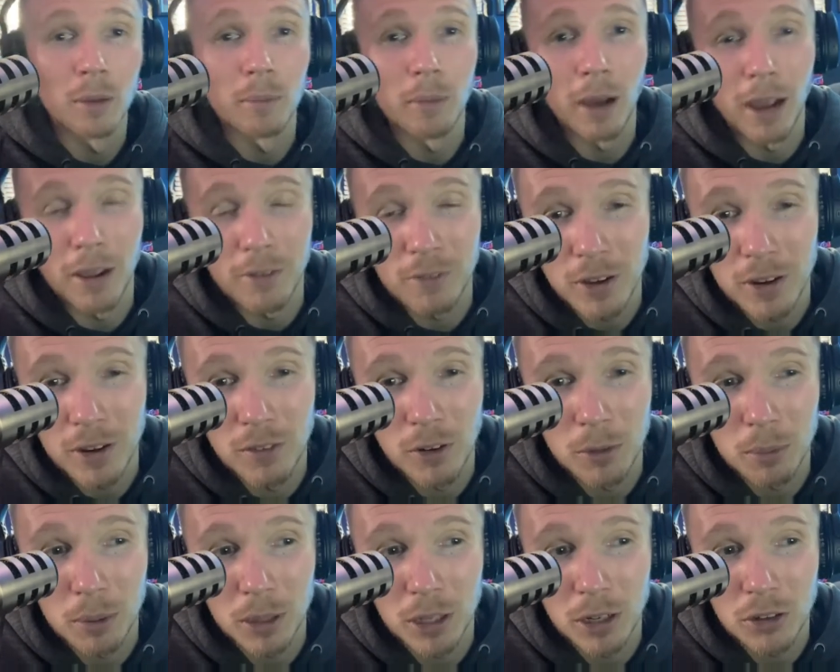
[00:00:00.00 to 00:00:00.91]
My
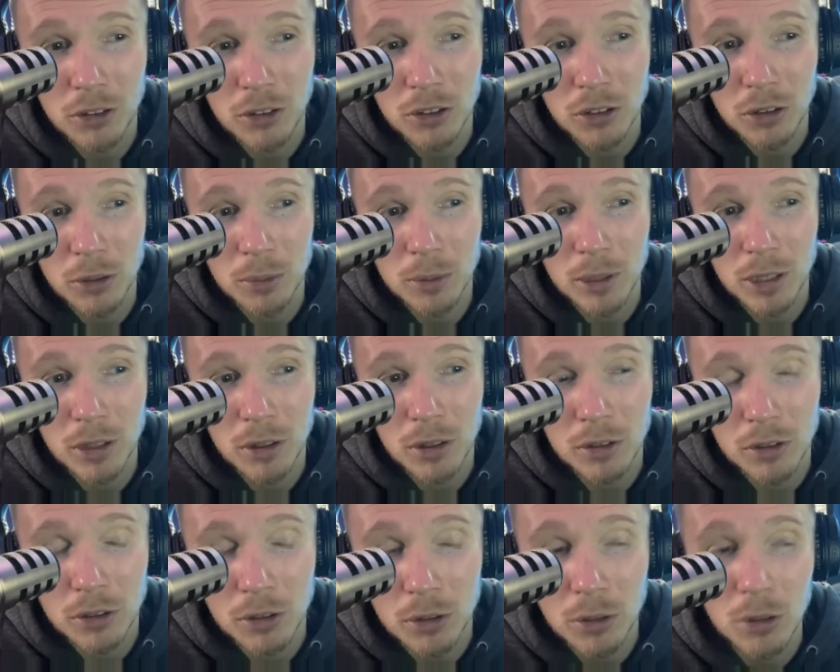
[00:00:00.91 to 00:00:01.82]
favorite player is Tobin
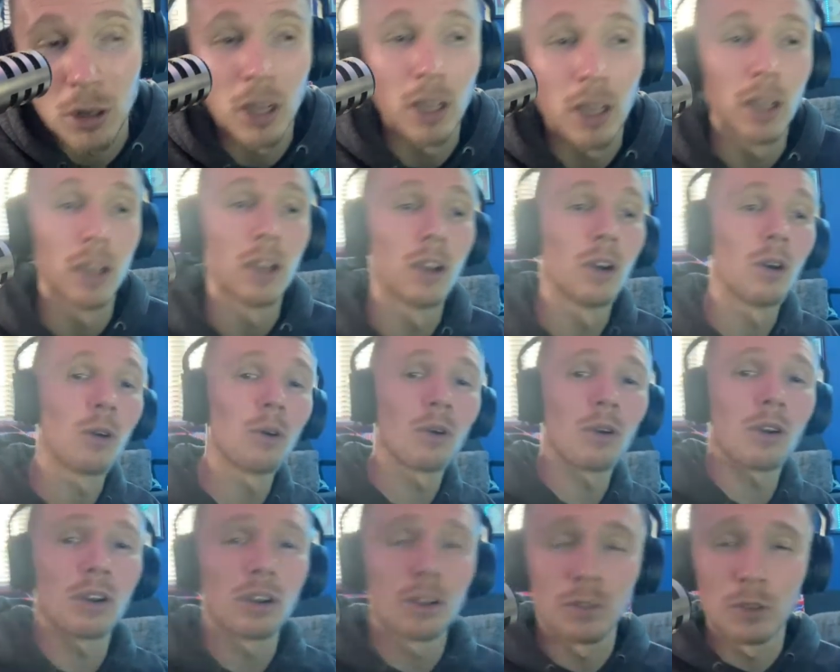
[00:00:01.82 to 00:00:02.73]
Heath, too.
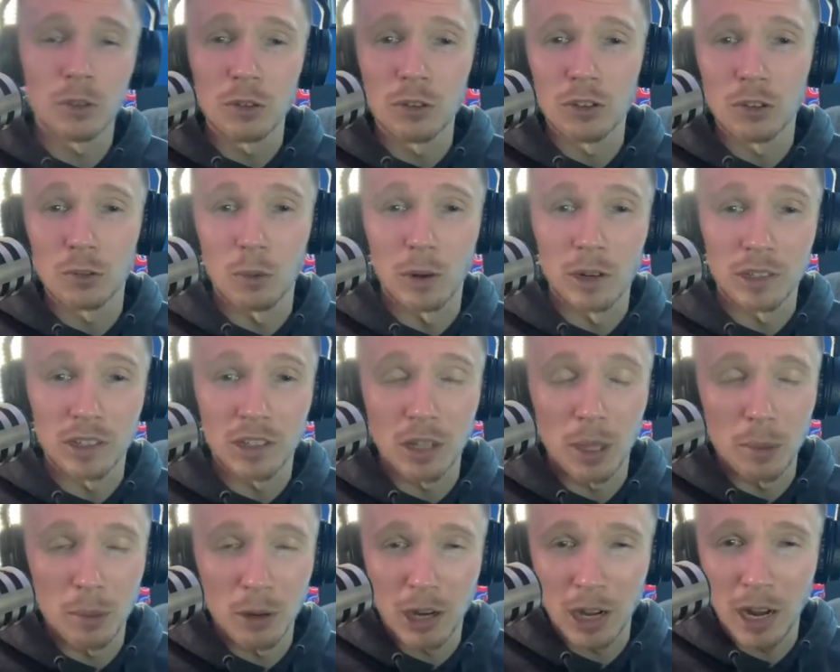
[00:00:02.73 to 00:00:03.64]
Or if you just want to
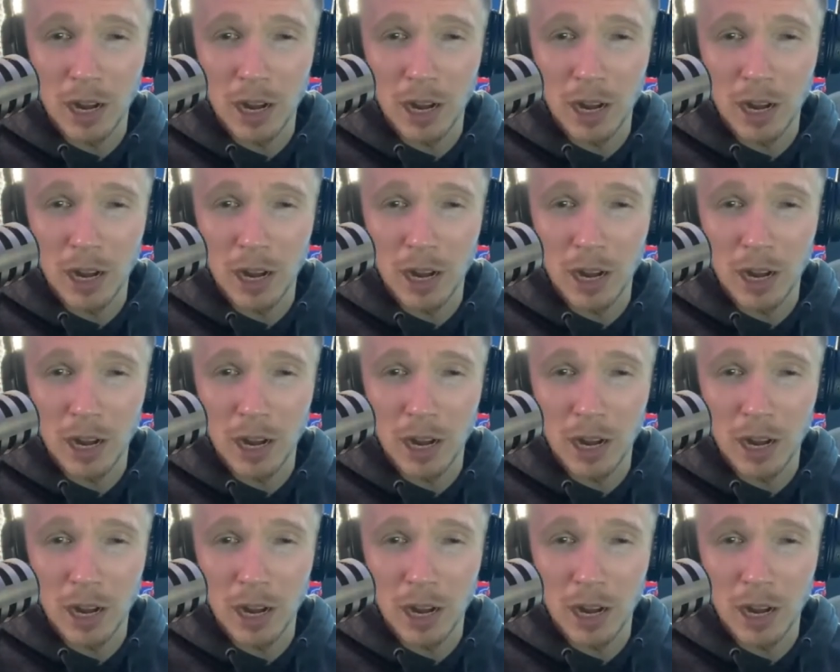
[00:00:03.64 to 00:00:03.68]
celebrate